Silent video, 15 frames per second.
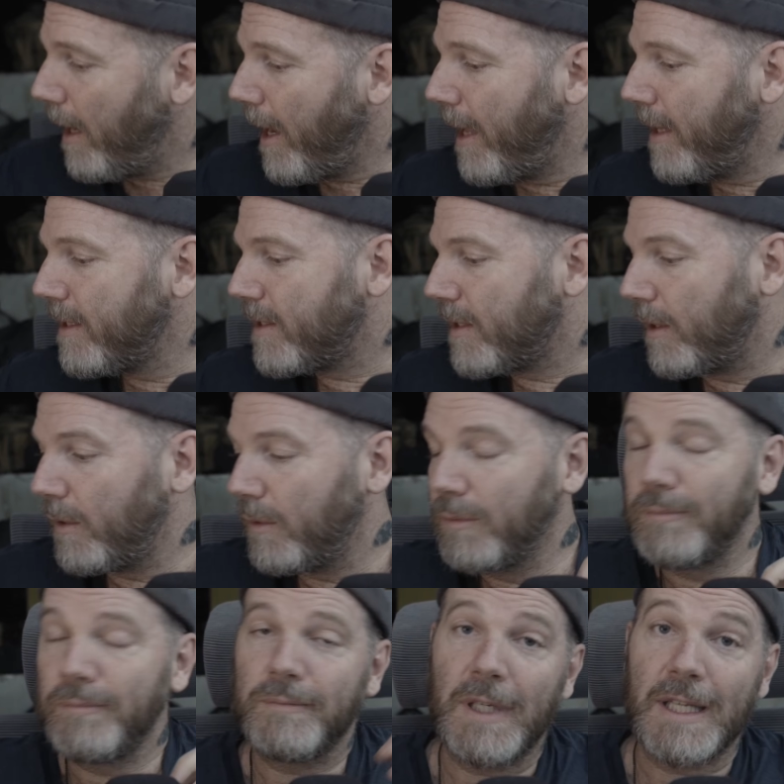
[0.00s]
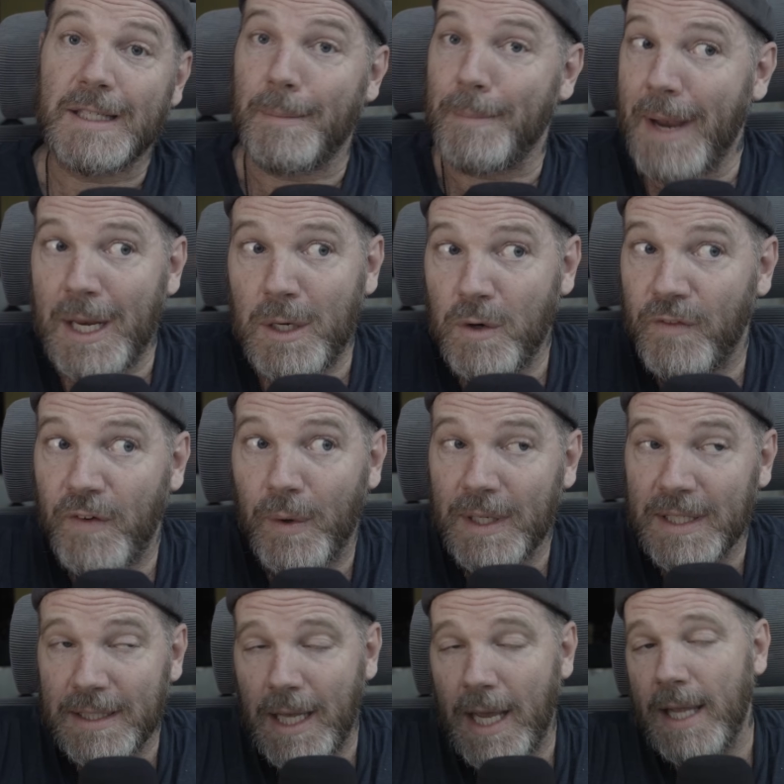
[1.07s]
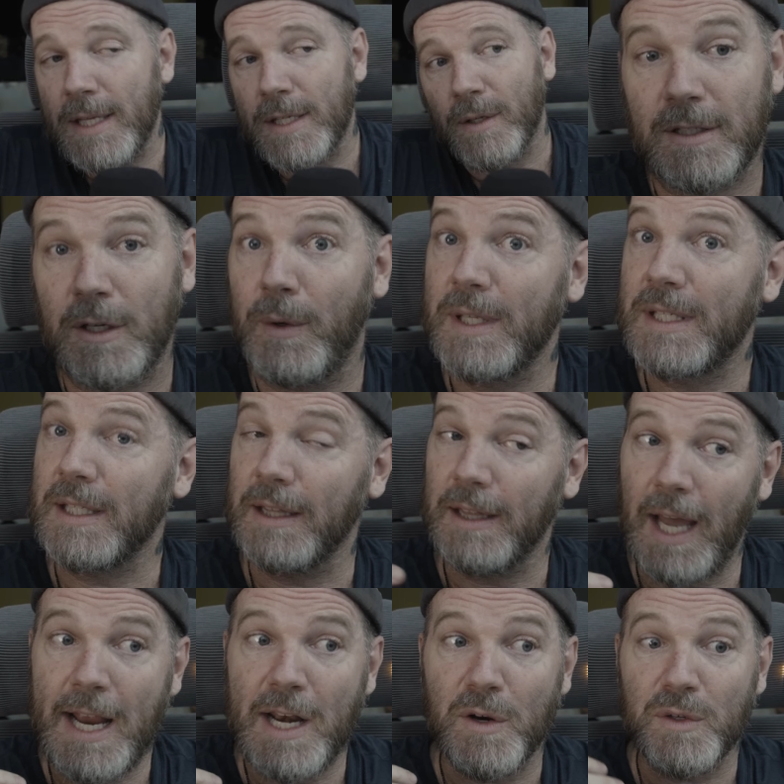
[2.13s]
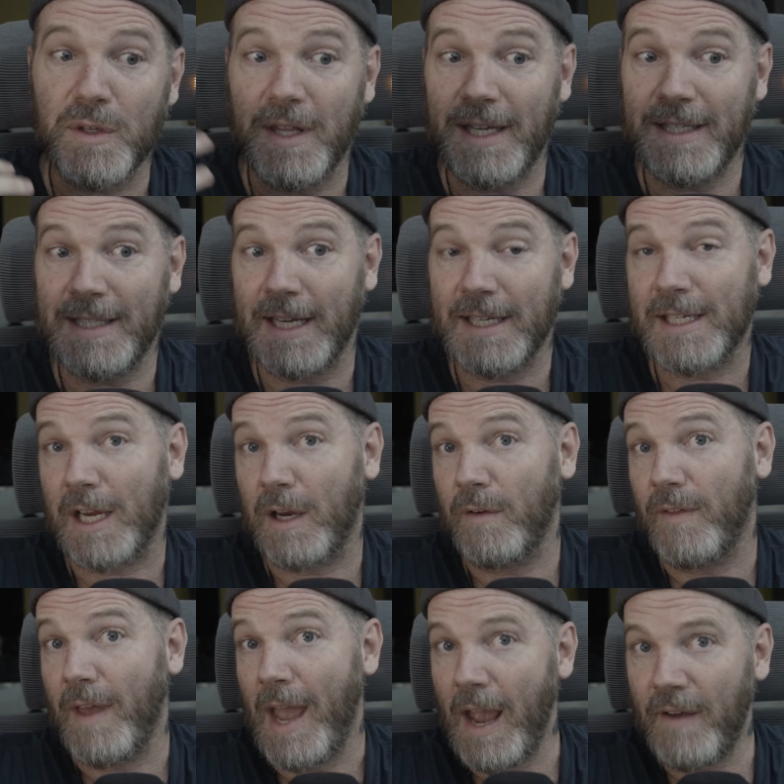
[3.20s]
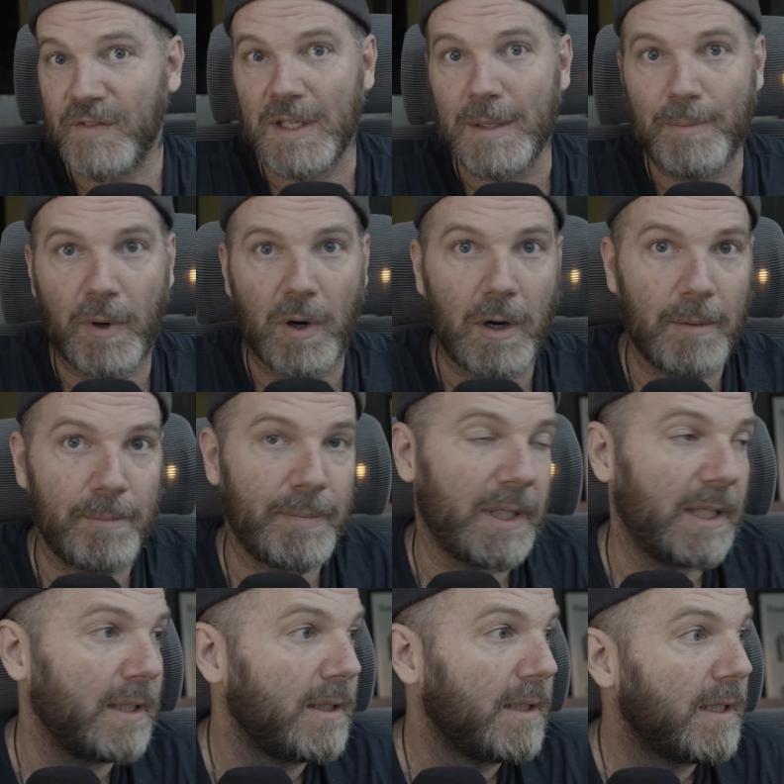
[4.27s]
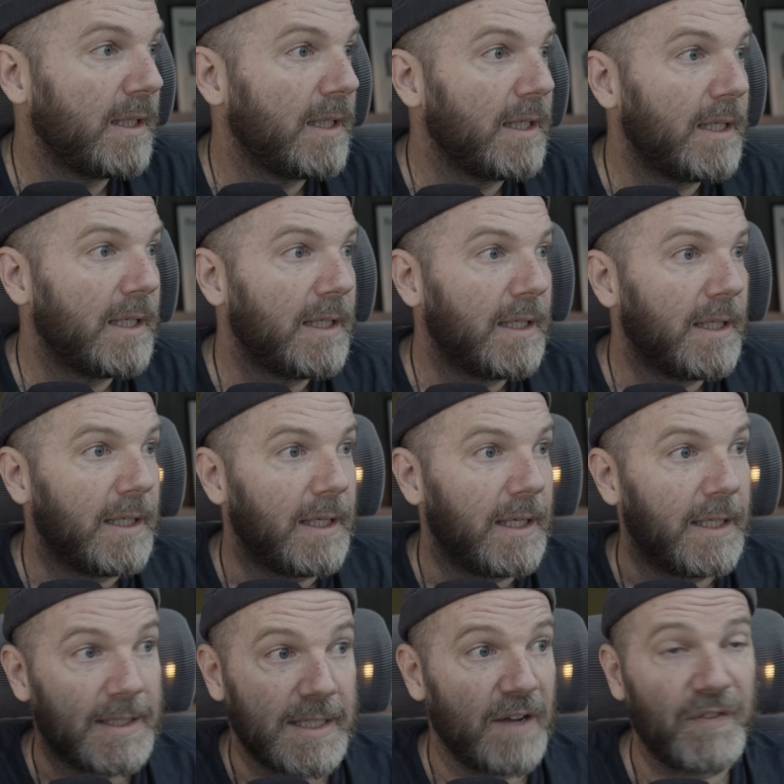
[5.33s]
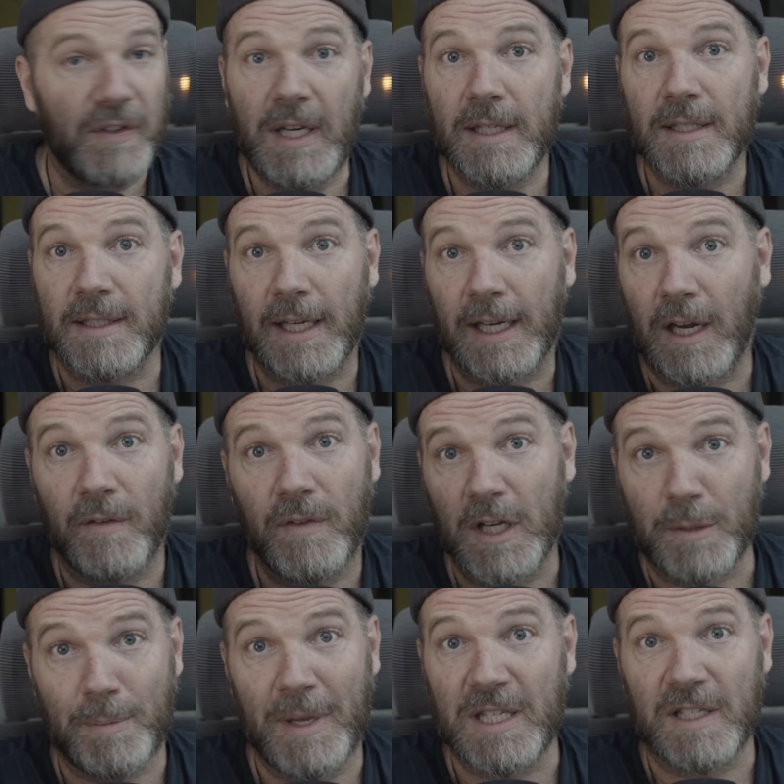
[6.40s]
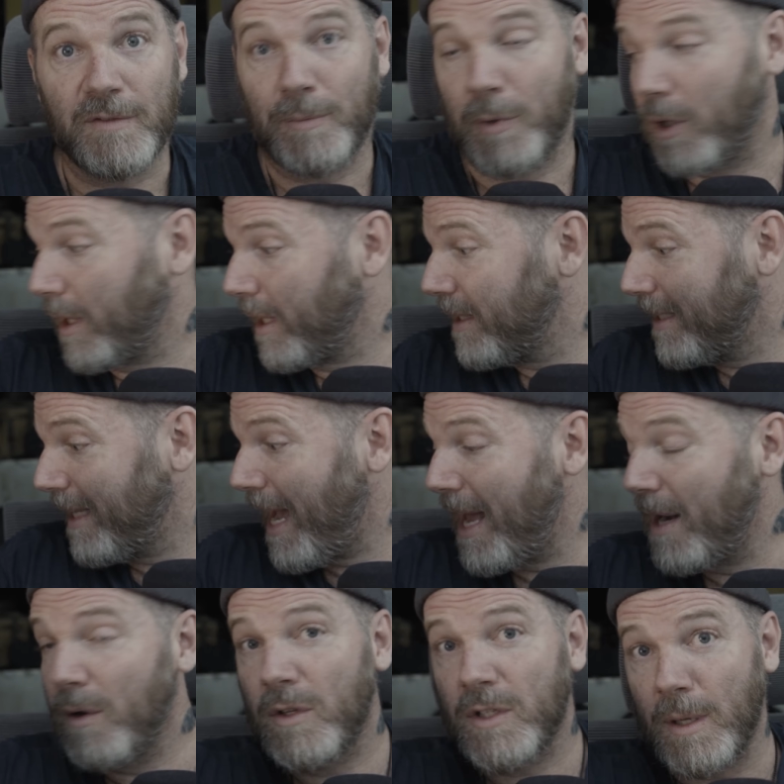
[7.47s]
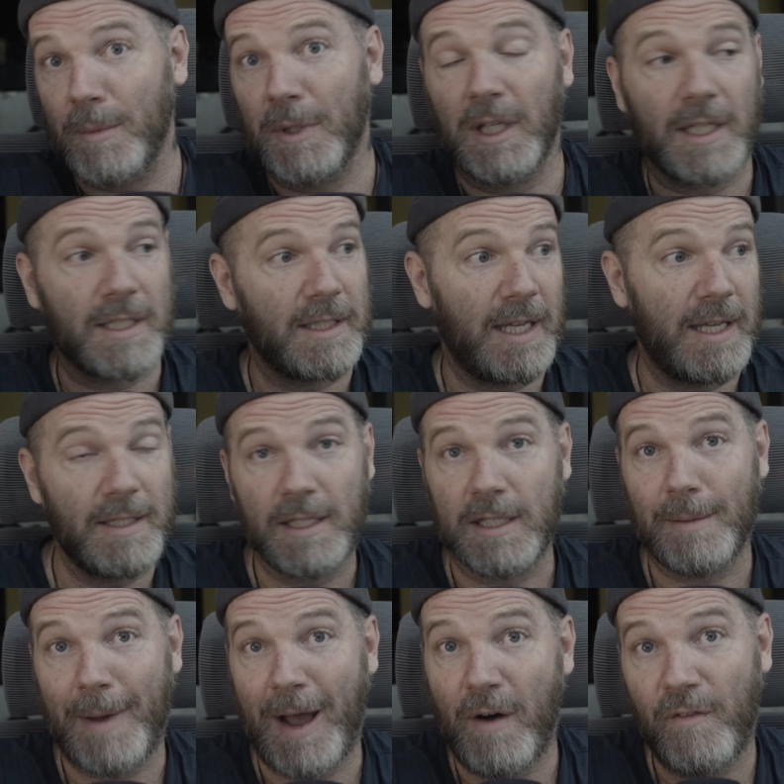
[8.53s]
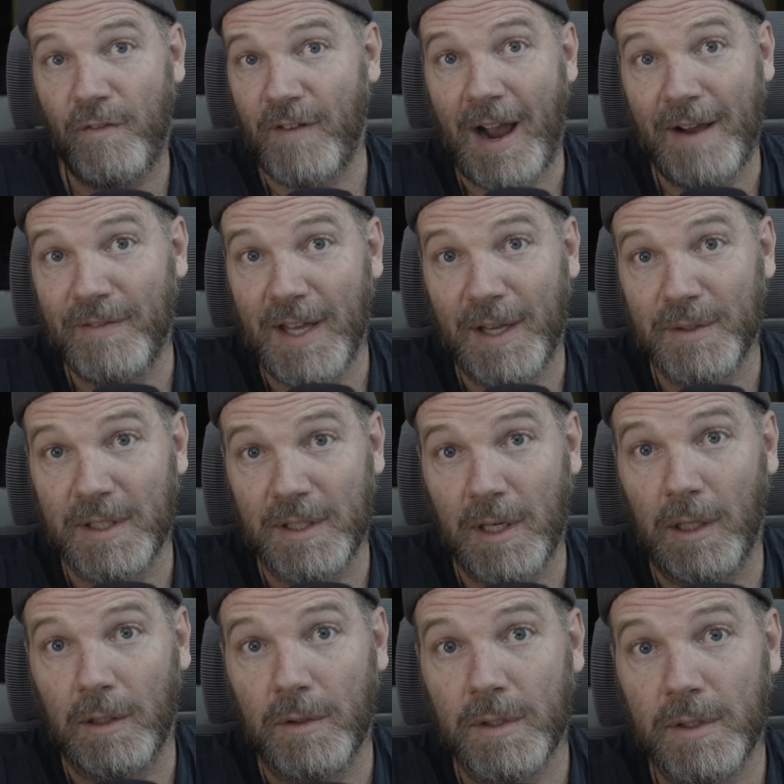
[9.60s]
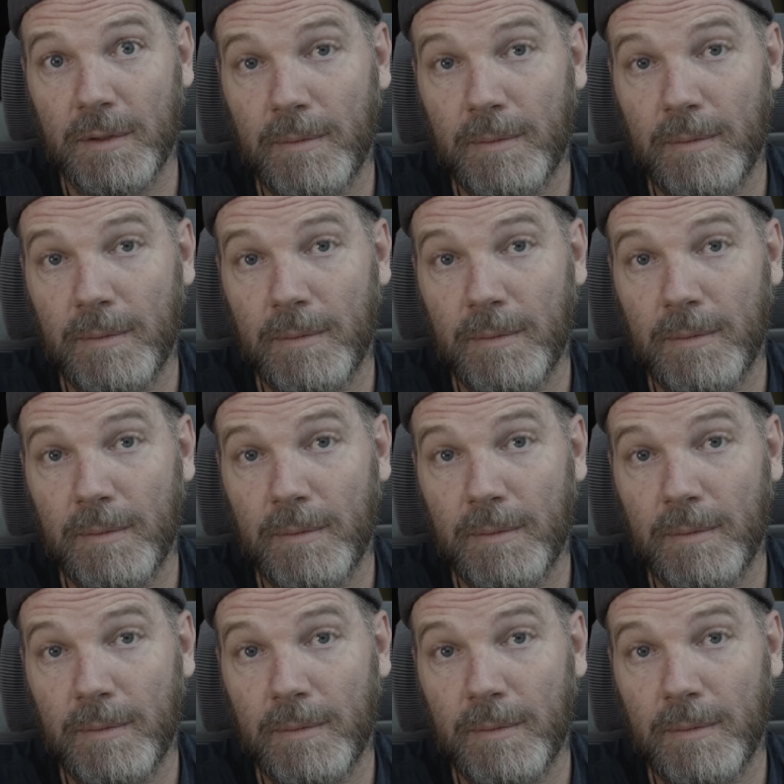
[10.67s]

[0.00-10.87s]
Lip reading: And so it's a manual focus lens, so it's lighter, so that takes care of the hefty part, but it definitely doesn't take care of the expensive part because that Summilux lens is about $5,000.